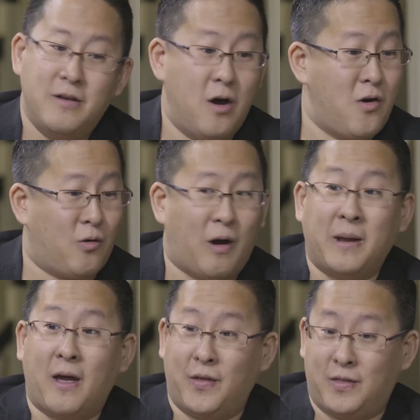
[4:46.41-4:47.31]
No, I
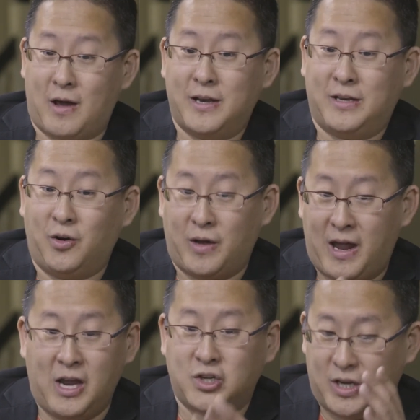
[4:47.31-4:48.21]
mean, I think the ideal
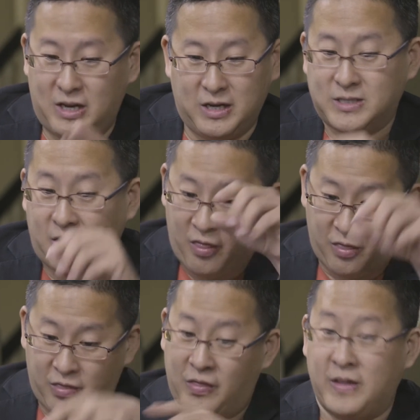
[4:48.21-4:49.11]
age
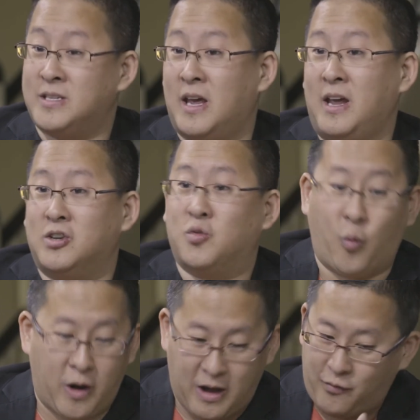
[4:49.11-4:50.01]
is this age.
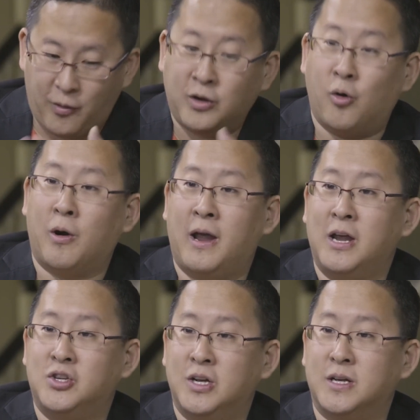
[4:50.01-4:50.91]
Whatever your
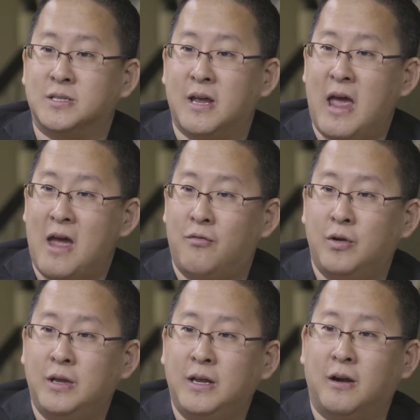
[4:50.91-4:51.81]
age is,
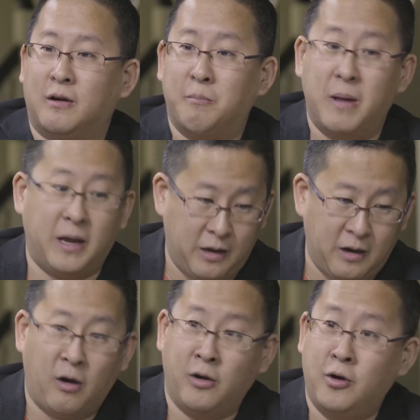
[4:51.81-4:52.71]
every year, make
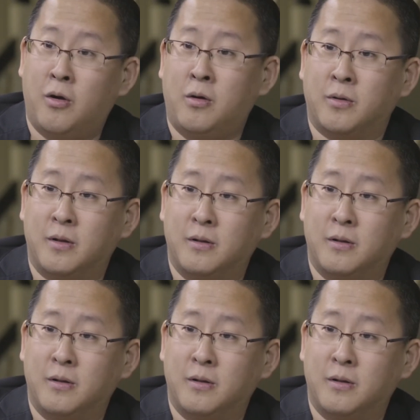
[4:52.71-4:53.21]
it your own.